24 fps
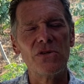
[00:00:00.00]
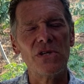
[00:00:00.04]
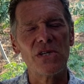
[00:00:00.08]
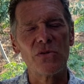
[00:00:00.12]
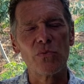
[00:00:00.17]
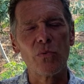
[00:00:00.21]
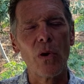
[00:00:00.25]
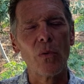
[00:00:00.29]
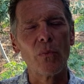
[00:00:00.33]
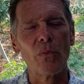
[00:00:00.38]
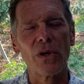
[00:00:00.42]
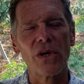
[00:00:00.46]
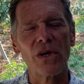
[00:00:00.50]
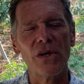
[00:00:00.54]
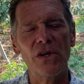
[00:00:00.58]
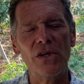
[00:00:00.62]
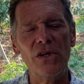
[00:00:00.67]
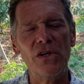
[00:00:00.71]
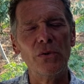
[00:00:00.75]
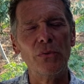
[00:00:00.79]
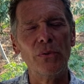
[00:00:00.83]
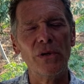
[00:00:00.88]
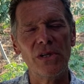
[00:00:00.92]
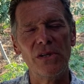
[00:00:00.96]
is what we're going to
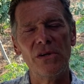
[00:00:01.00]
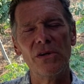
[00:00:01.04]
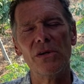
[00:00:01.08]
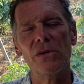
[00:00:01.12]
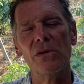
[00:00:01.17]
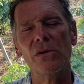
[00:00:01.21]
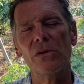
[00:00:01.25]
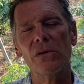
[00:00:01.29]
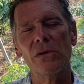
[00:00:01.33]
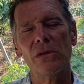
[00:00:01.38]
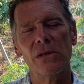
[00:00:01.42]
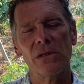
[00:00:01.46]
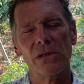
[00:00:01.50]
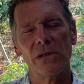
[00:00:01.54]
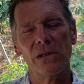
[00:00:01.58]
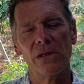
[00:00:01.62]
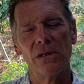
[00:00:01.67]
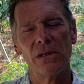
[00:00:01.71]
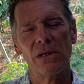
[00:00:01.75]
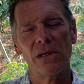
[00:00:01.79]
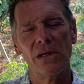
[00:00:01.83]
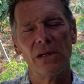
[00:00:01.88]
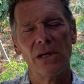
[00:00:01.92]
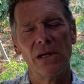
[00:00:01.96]
do with you.
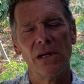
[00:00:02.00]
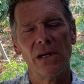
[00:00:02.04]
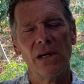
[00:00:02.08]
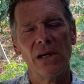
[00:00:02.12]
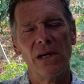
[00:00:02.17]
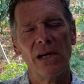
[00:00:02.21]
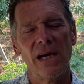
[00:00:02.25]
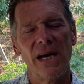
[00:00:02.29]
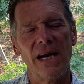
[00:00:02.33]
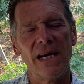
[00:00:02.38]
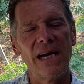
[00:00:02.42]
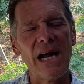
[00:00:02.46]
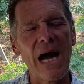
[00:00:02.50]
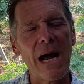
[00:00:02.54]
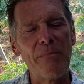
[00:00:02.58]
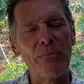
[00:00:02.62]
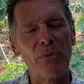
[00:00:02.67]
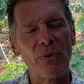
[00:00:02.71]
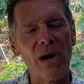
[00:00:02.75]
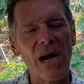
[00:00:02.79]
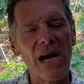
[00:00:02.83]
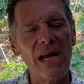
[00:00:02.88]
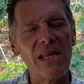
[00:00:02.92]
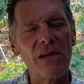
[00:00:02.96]
And I
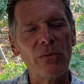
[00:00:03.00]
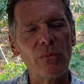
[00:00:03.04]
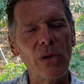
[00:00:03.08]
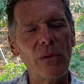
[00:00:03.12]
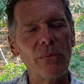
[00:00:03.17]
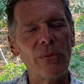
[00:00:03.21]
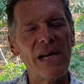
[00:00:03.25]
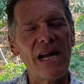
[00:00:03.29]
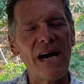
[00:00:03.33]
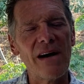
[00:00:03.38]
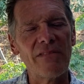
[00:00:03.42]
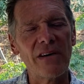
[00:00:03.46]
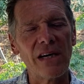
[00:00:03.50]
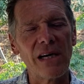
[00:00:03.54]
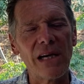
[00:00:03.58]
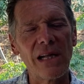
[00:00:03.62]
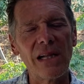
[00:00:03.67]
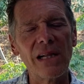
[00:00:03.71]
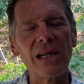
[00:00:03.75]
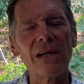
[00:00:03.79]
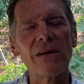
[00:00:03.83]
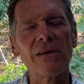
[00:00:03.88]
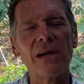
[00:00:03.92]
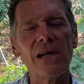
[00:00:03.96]
pray that we would have a
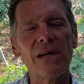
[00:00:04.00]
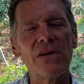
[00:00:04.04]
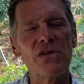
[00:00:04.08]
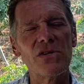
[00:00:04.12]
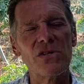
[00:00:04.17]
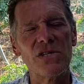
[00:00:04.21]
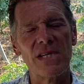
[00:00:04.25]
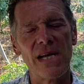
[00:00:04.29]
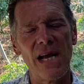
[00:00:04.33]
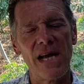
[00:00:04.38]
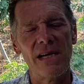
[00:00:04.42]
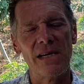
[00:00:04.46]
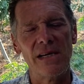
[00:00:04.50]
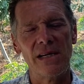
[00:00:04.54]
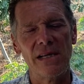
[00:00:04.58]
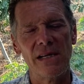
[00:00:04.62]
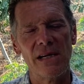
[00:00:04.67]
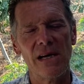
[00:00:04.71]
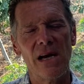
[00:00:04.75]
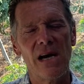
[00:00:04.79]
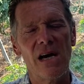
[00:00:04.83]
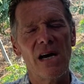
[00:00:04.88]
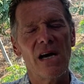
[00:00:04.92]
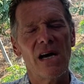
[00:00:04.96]
clear
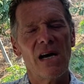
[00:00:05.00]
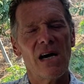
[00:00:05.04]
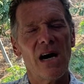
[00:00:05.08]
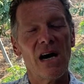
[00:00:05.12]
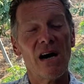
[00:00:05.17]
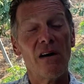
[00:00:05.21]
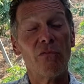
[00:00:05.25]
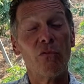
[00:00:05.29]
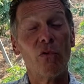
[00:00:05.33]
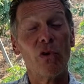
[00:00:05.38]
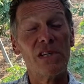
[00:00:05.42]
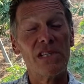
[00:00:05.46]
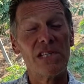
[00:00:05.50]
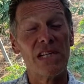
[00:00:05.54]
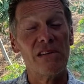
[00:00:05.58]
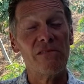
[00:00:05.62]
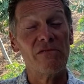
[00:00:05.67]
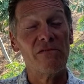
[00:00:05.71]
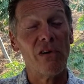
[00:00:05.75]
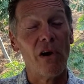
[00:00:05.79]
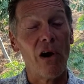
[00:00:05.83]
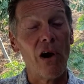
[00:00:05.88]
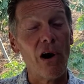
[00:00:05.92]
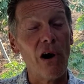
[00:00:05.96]
understanding of what's
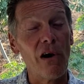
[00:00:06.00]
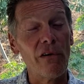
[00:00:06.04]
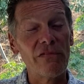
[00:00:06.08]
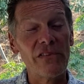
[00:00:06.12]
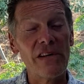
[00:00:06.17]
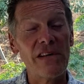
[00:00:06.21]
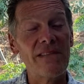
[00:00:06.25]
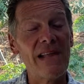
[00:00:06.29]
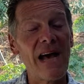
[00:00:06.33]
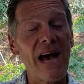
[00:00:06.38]
involved in